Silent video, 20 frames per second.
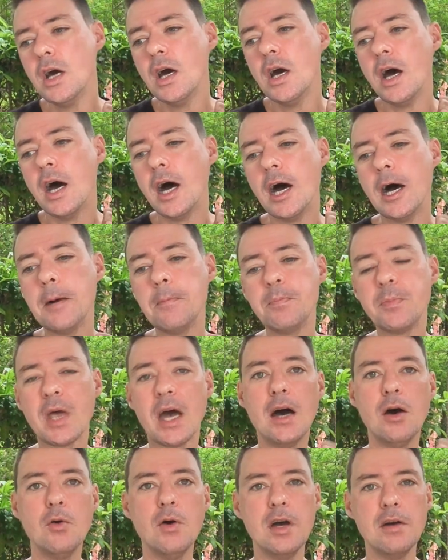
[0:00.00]

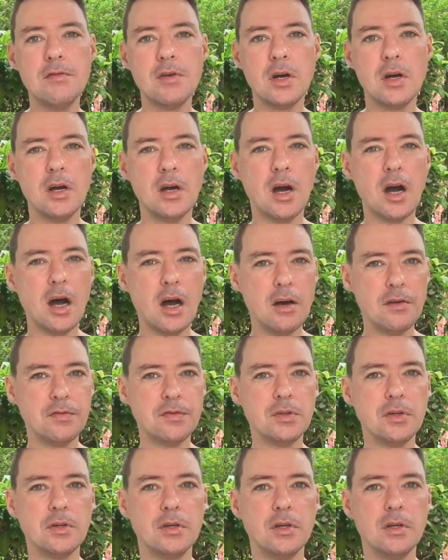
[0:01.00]
However,
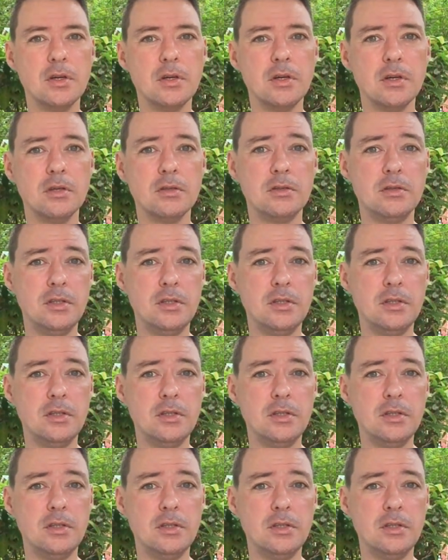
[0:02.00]
after